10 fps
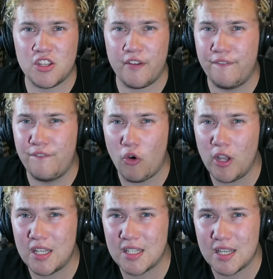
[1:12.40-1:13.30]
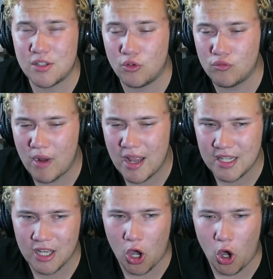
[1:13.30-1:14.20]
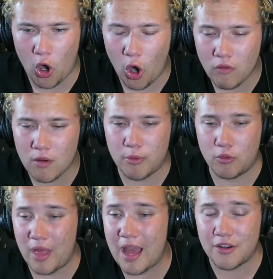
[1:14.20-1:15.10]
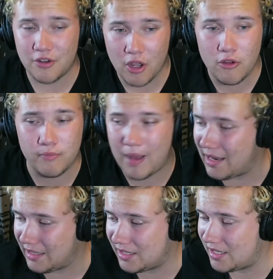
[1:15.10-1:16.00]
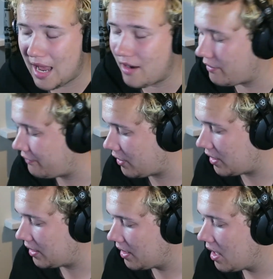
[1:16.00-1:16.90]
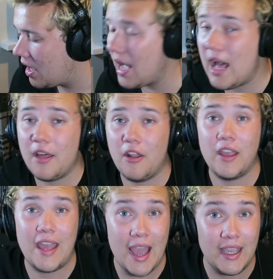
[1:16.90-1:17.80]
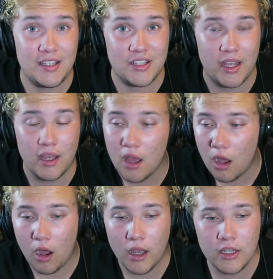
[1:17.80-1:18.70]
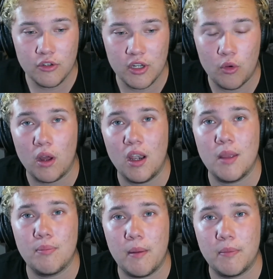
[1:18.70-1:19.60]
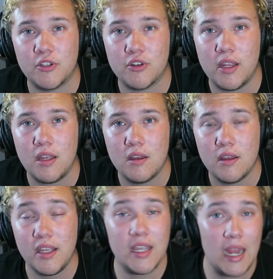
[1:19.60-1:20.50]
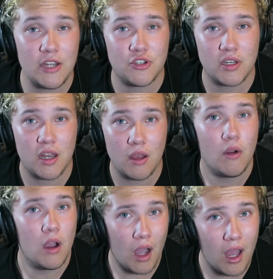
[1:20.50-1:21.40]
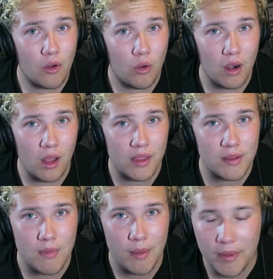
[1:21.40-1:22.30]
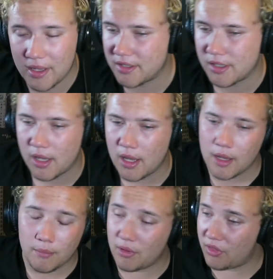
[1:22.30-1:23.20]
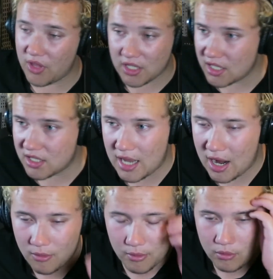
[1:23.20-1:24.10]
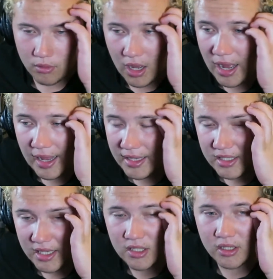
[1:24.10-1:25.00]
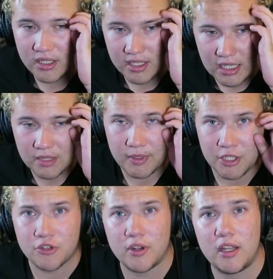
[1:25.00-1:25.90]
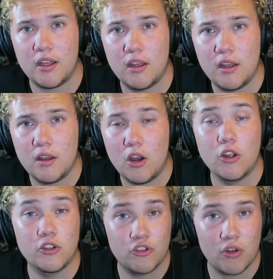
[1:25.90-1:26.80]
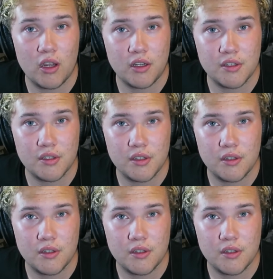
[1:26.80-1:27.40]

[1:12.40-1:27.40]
the voice is already horrible. That notepad is terrifying and I hate it. I usually quite like puppetry. In case you didn't know, I quite like the Muppets. But this is terrible. I hate it. It's like Sesame Street on drugs.